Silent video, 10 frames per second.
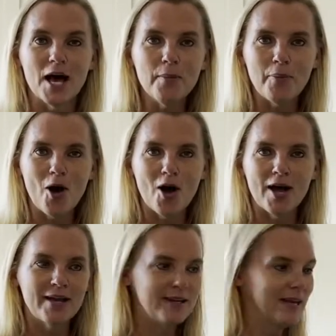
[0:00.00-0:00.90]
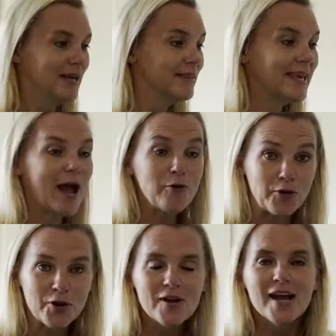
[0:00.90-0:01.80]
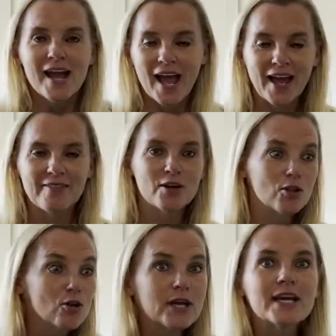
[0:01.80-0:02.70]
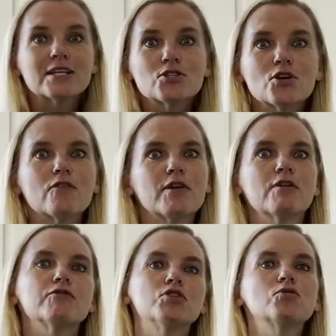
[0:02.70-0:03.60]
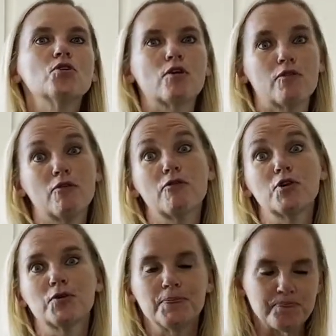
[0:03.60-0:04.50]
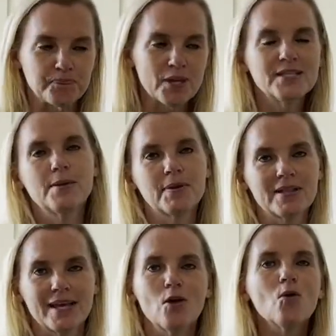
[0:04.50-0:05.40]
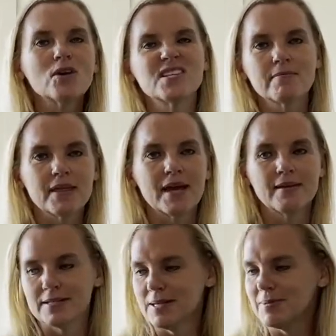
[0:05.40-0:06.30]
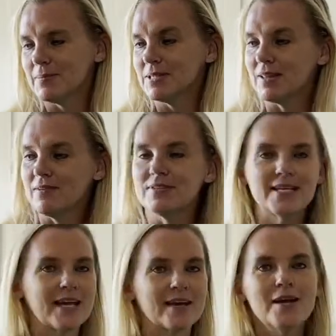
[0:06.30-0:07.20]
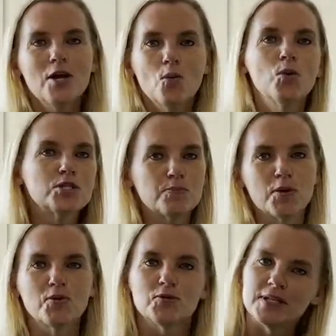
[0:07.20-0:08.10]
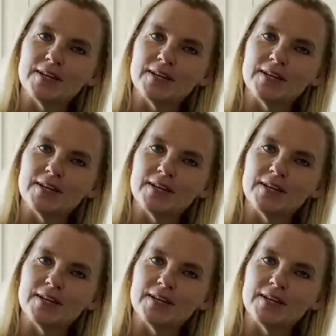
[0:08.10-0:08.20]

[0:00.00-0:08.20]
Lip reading: up on the counter and they're looking and surfing to look for food, typically, or something. Sometimes they'll even take wood spoons